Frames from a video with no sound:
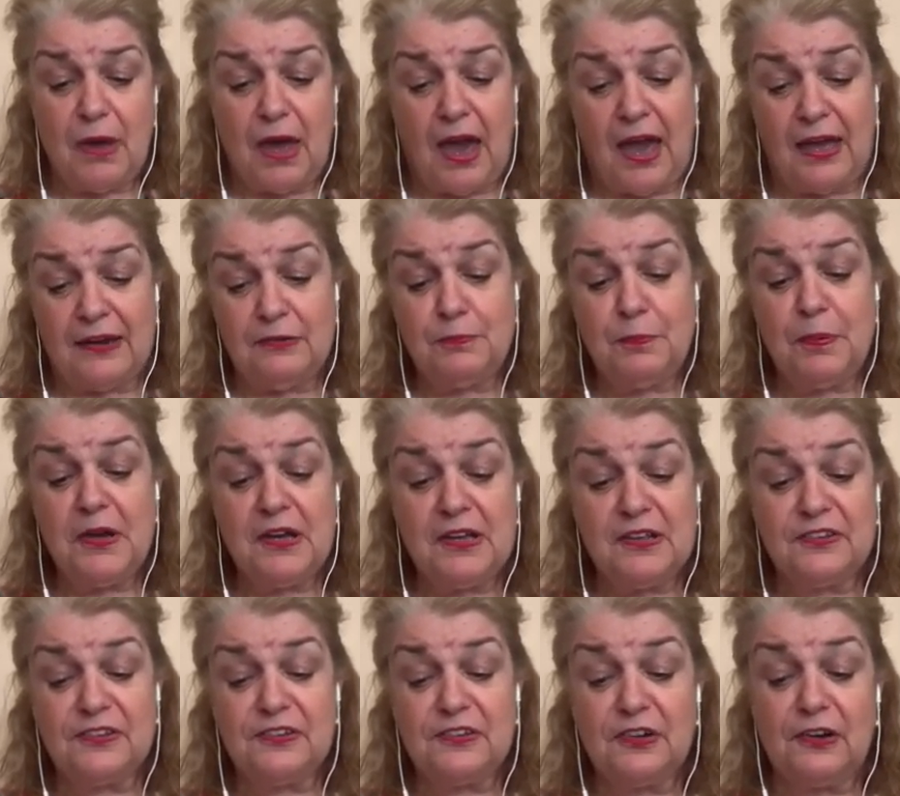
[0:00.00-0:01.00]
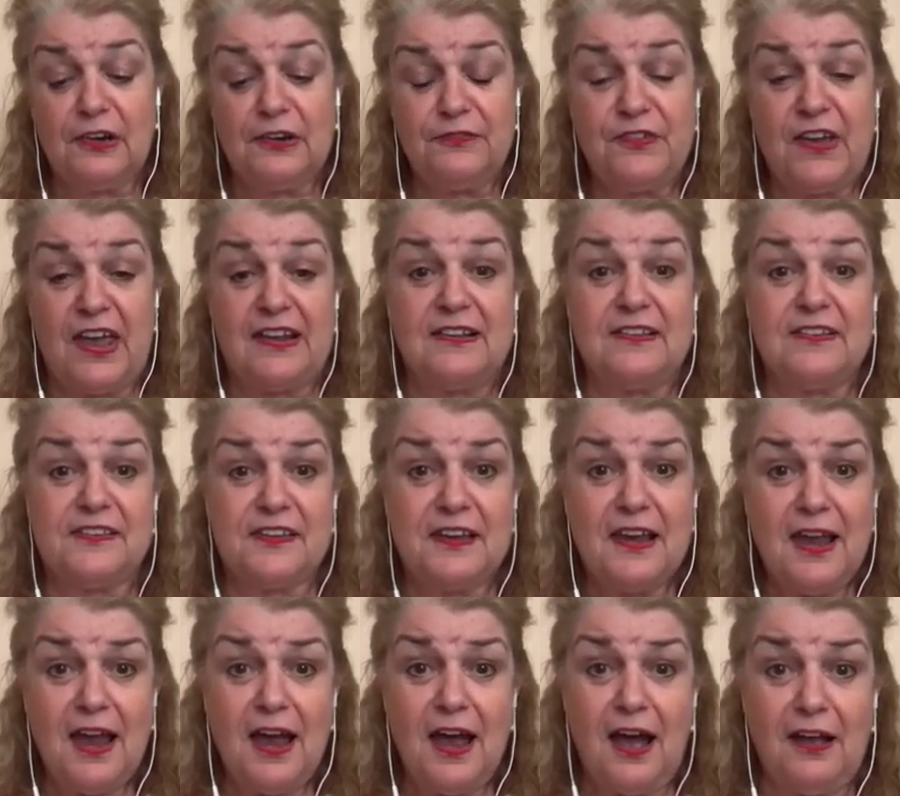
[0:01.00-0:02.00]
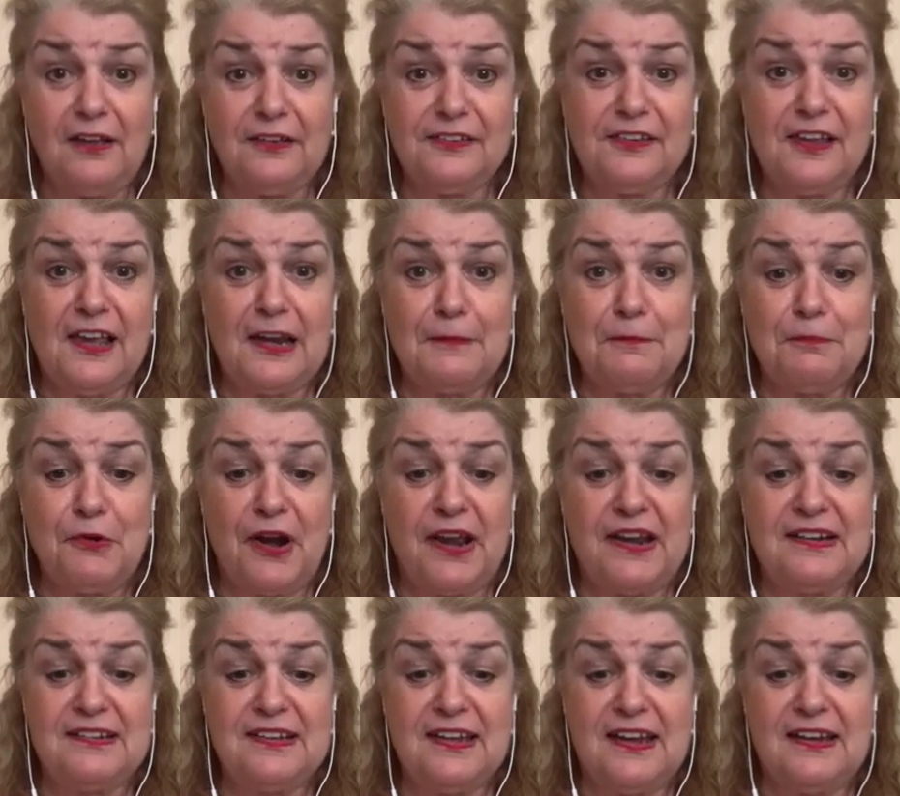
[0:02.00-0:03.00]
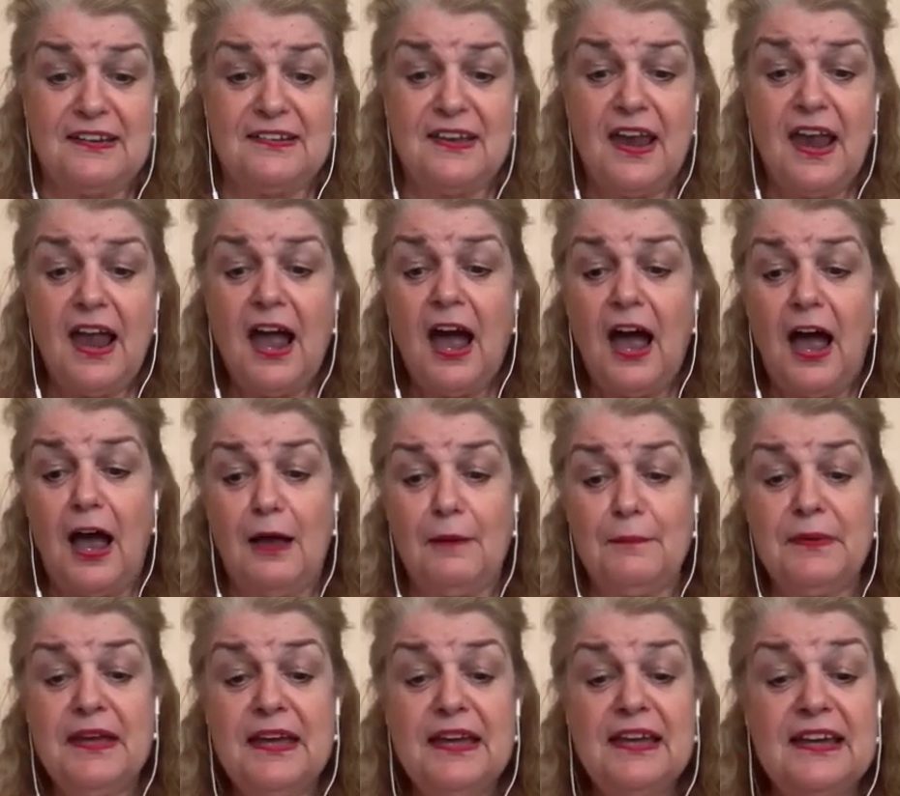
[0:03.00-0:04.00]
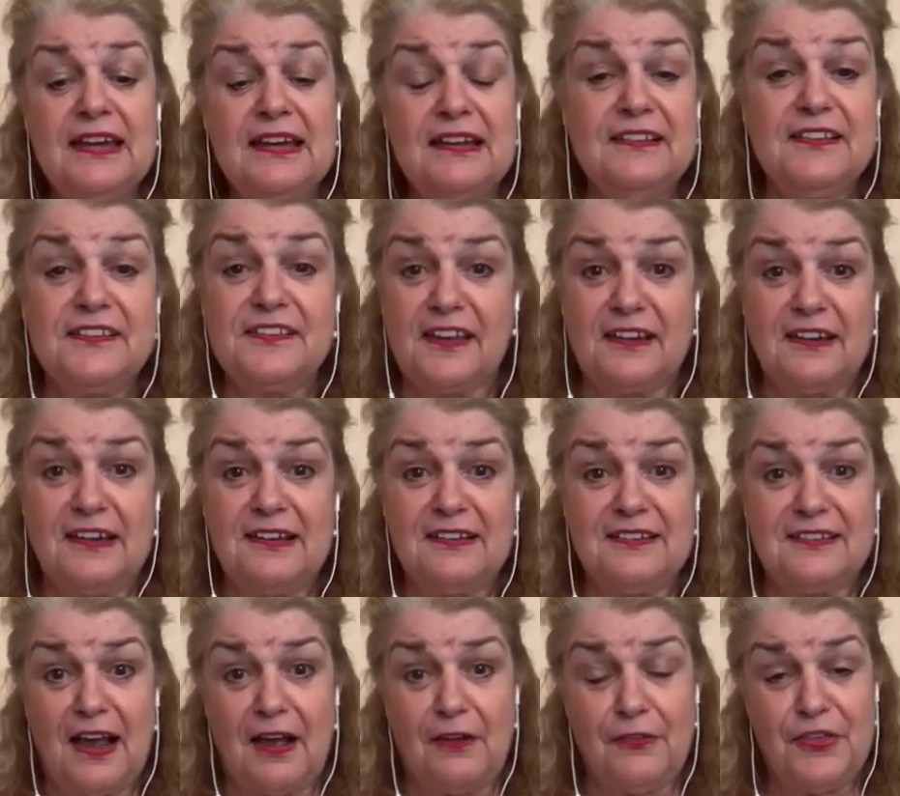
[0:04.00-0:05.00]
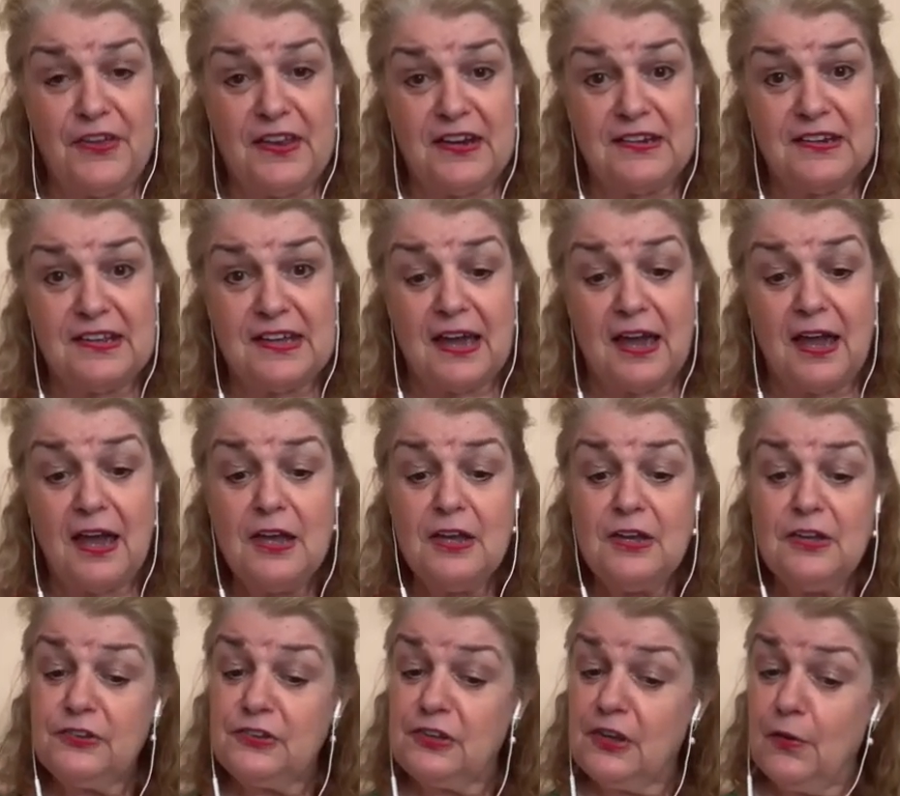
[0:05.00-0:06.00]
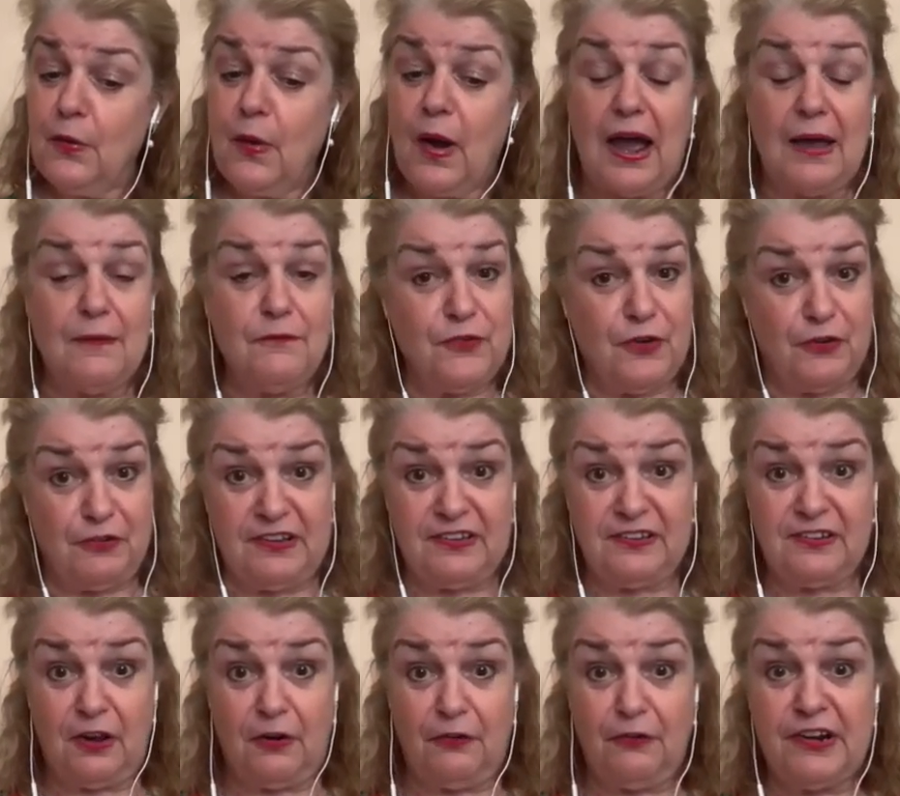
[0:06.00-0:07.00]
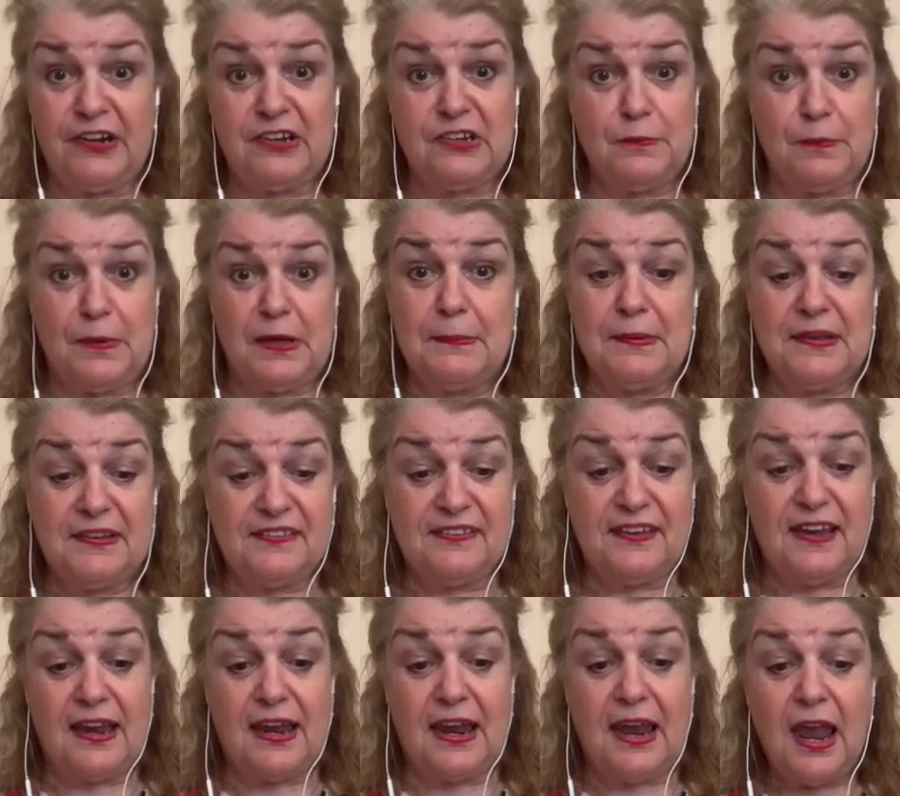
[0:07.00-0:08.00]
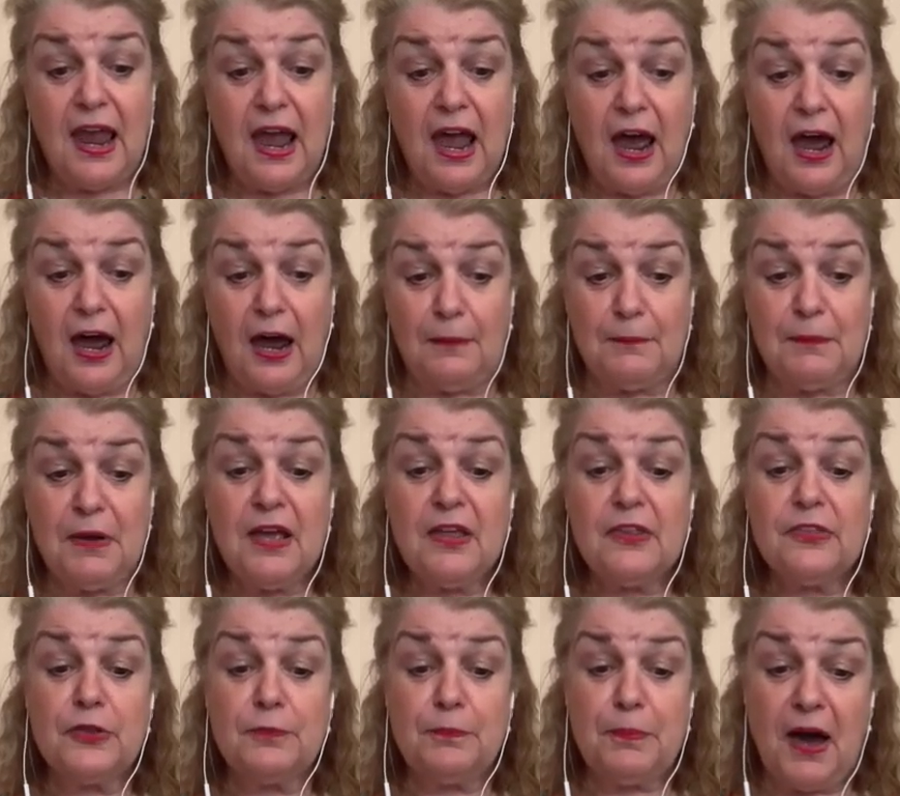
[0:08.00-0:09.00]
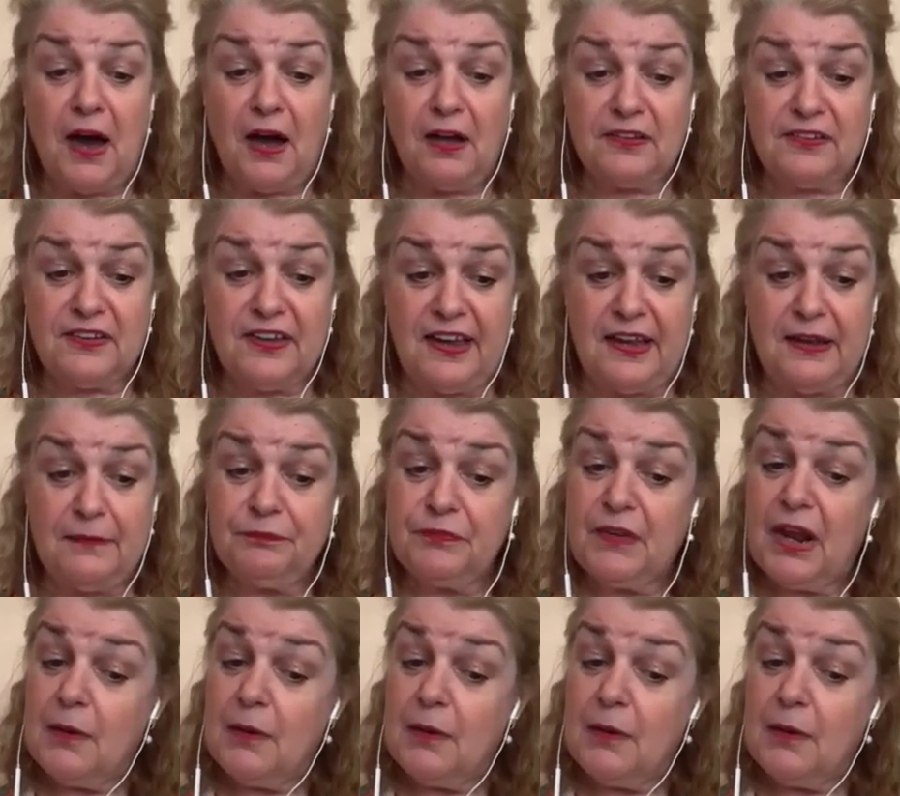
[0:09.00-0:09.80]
and personal events are celebrated um, in sunny South India. So I'm very sorry to be missing um, the party.